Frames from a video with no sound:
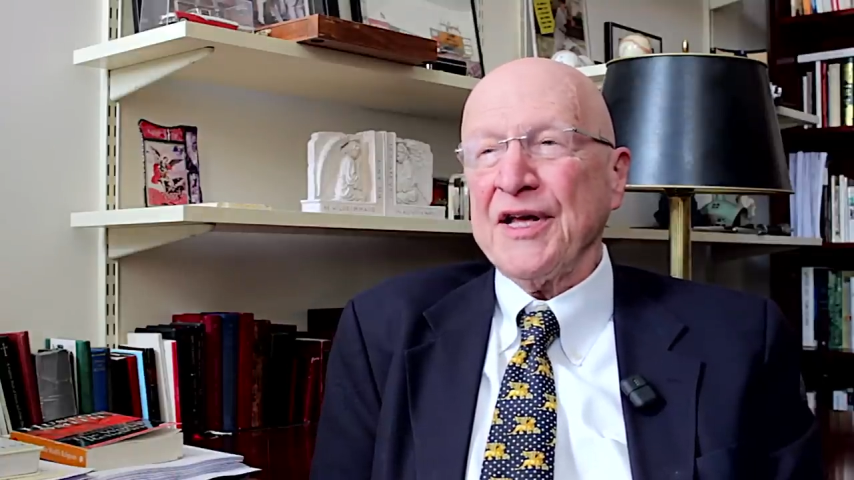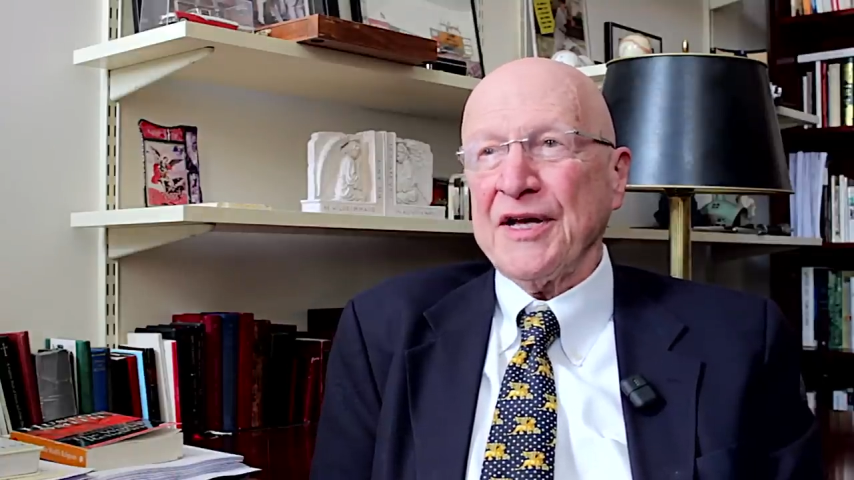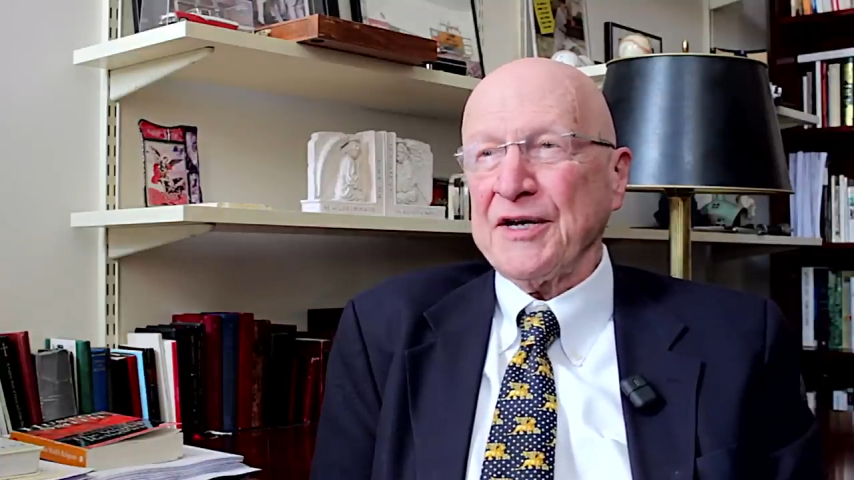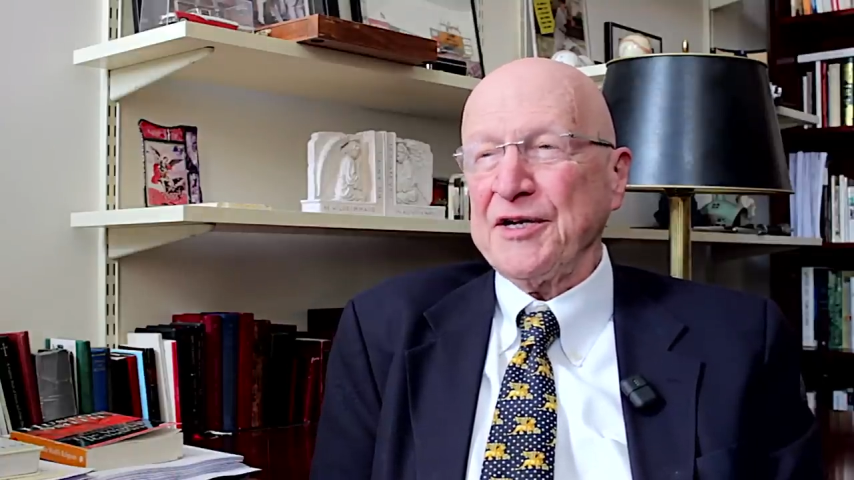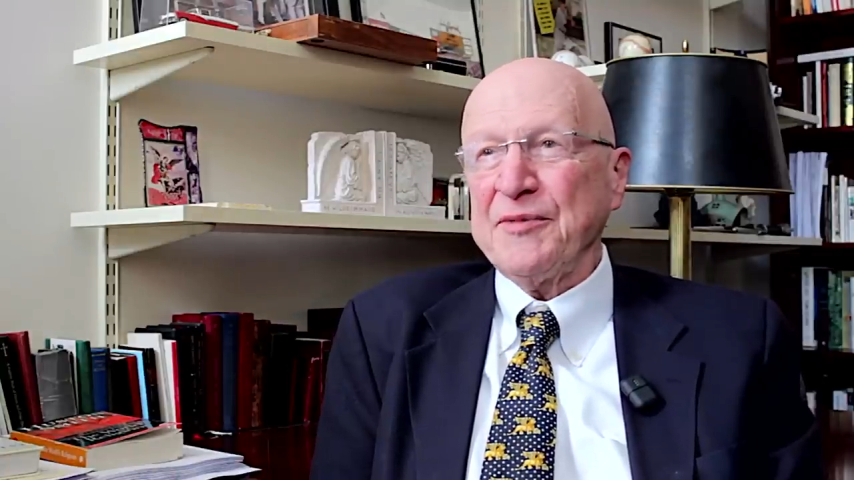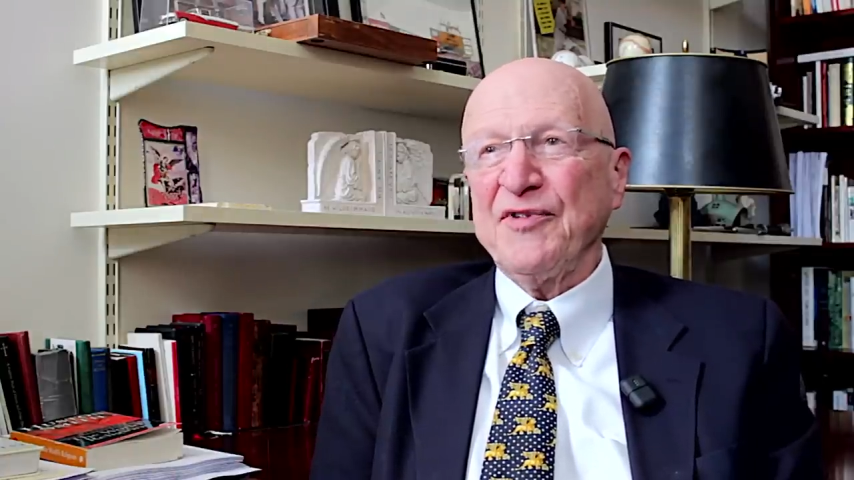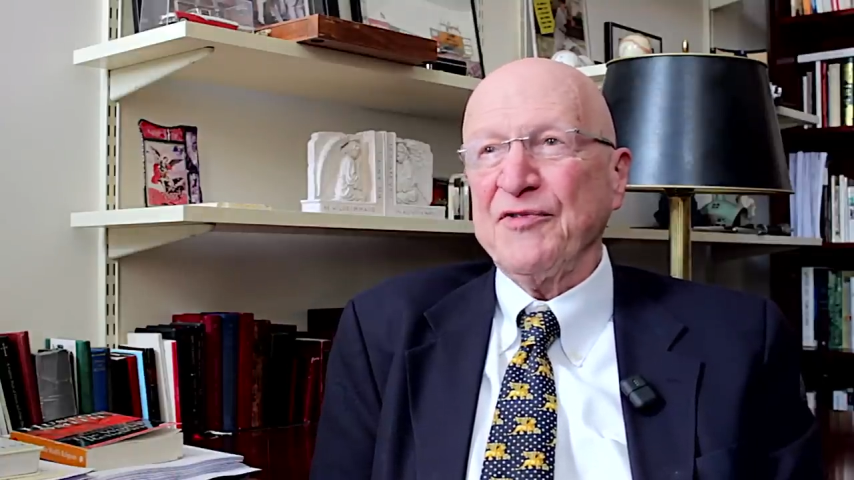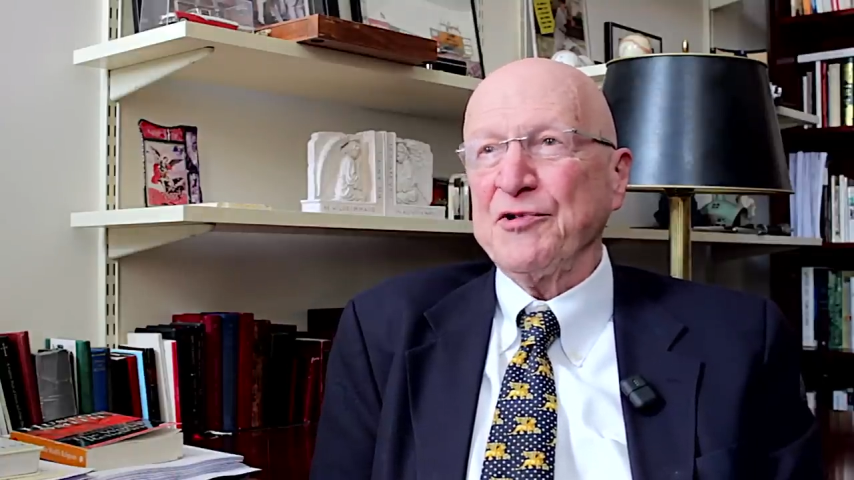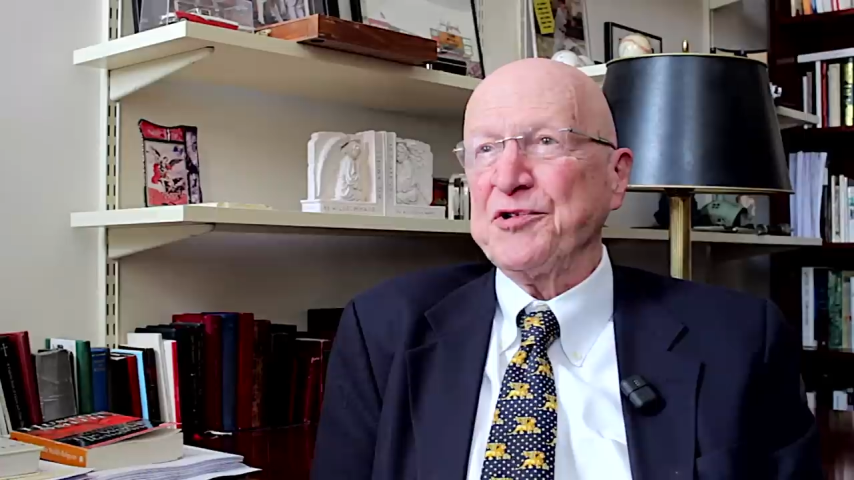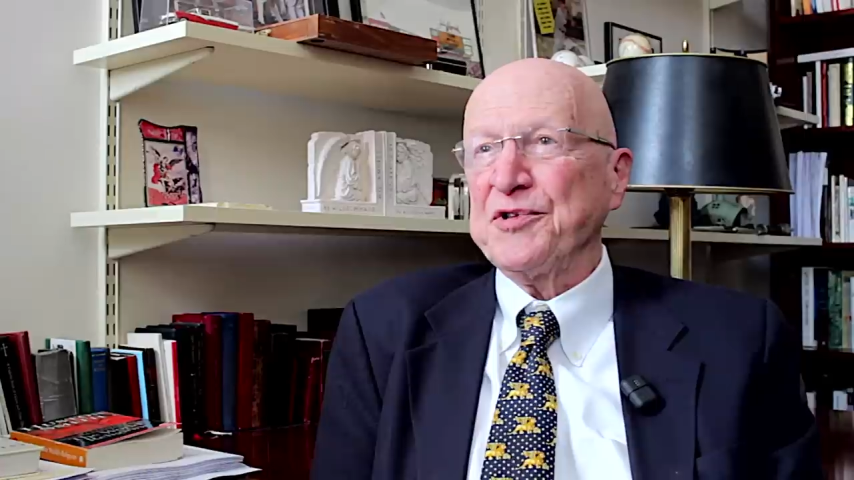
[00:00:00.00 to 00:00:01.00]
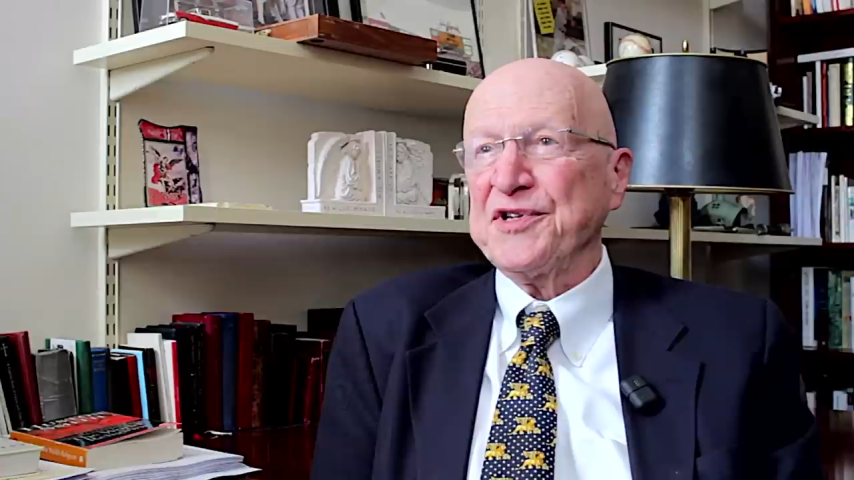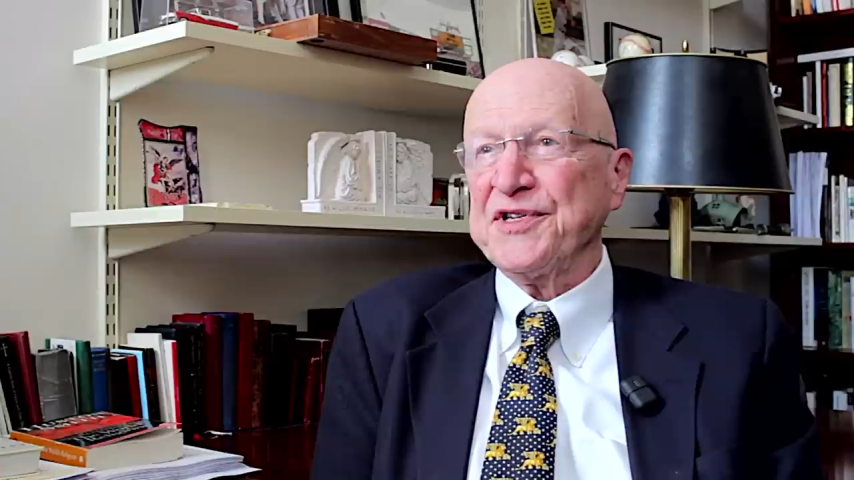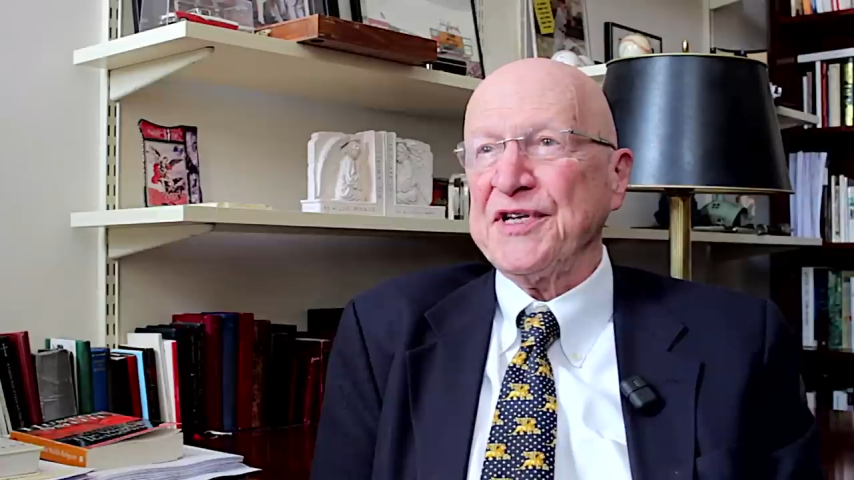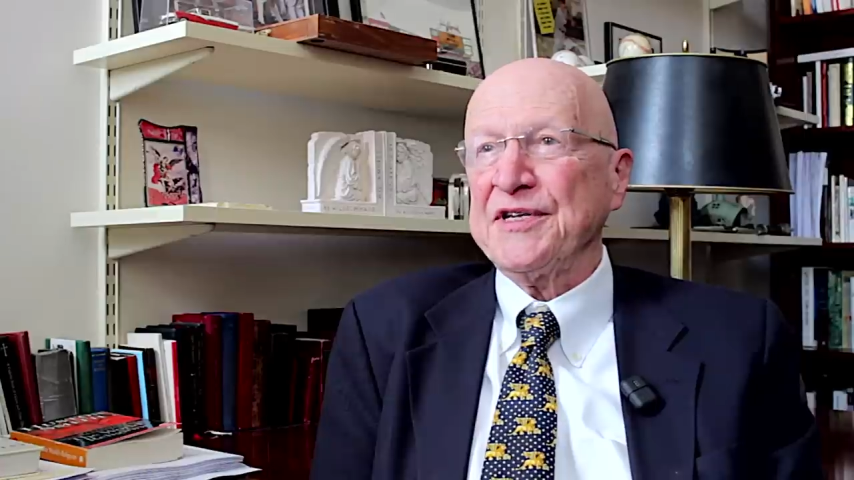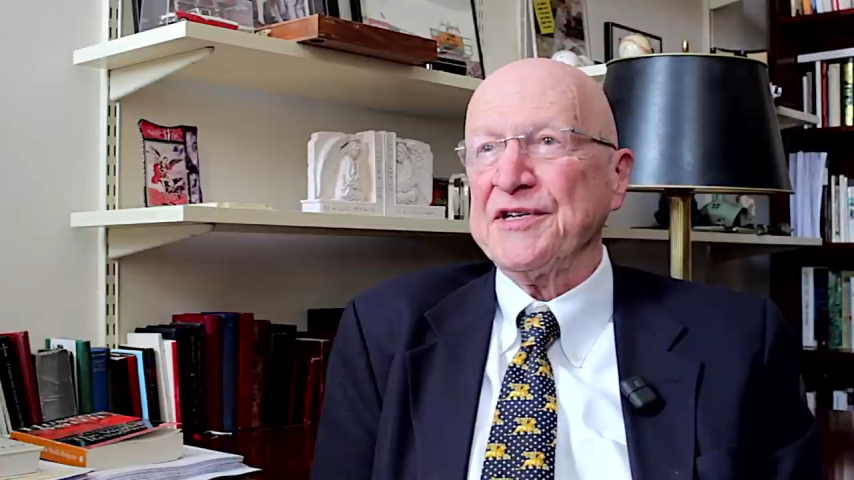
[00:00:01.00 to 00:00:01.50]
He had a deep devotion to the
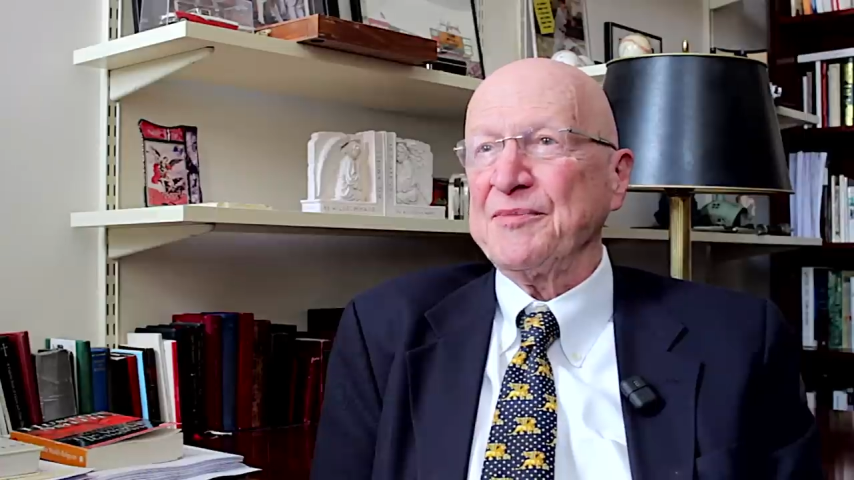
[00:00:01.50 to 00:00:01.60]
saints